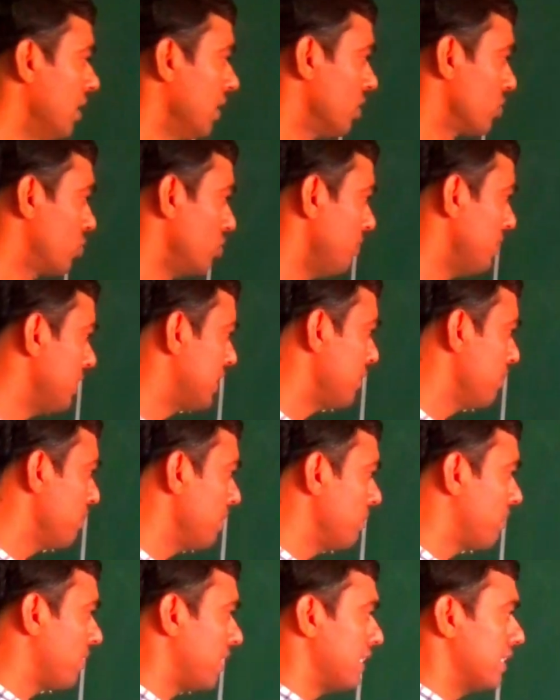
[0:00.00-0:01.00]
So if we
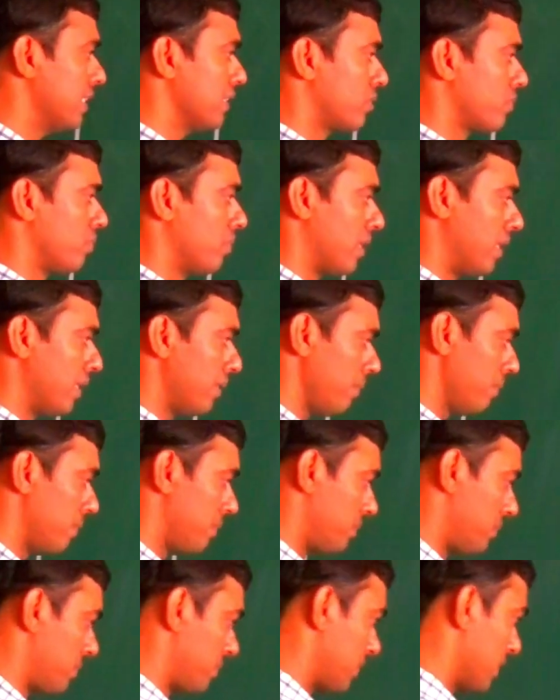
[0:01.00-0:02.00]
simplify this one
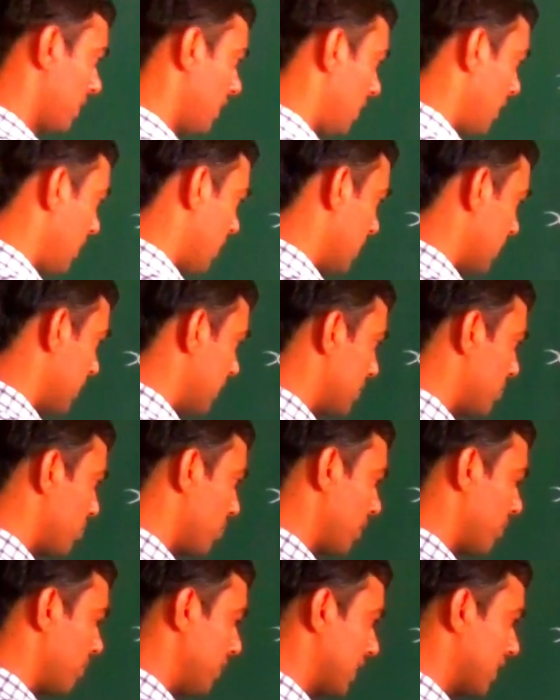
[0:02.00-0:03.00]

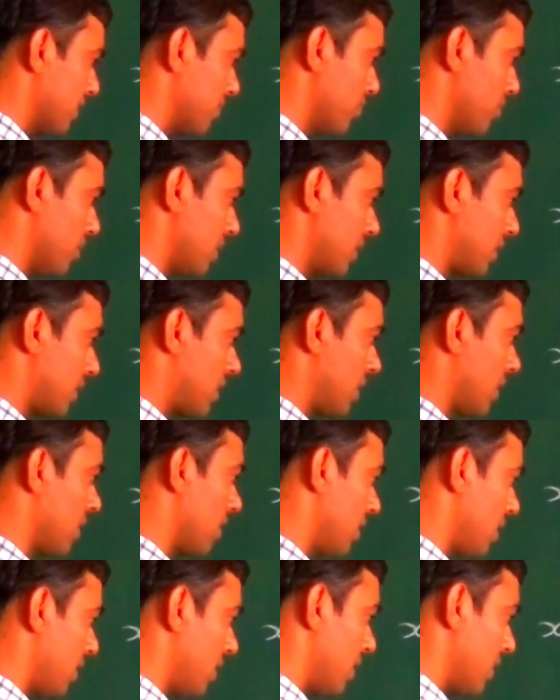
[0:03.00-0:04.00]
become what?
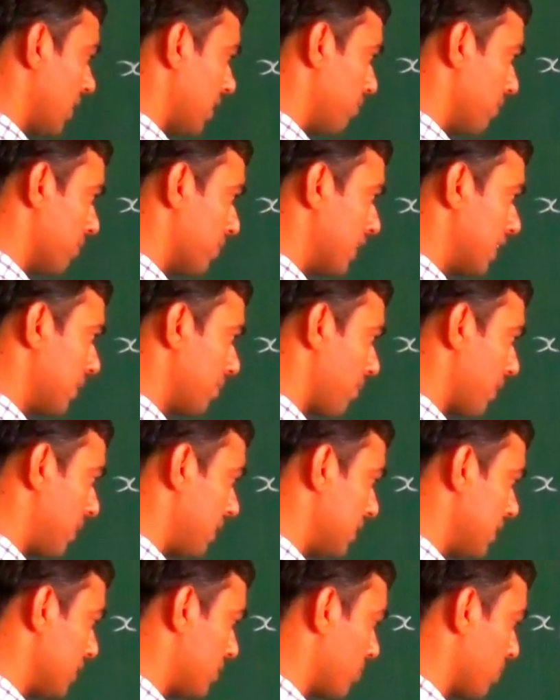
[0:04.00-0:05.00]
If we
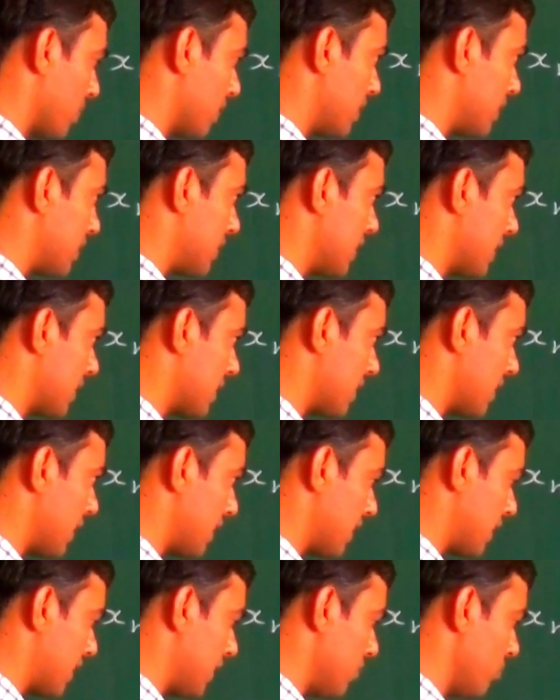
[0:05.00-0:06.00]
multiply this one
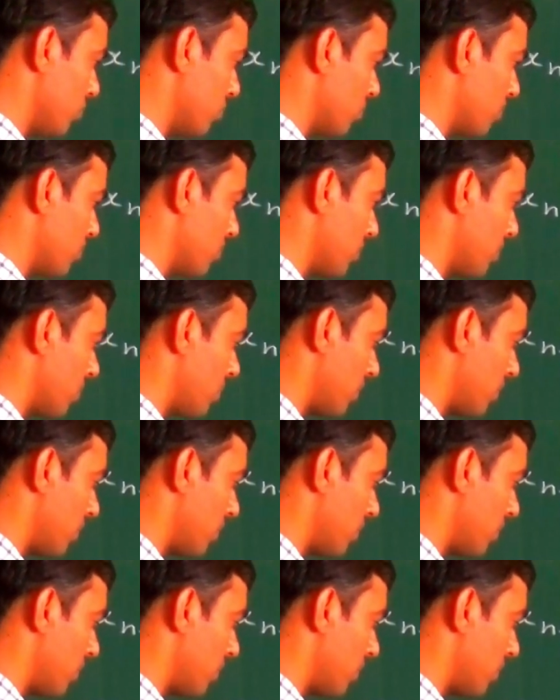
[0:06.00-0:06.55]
6xn cube,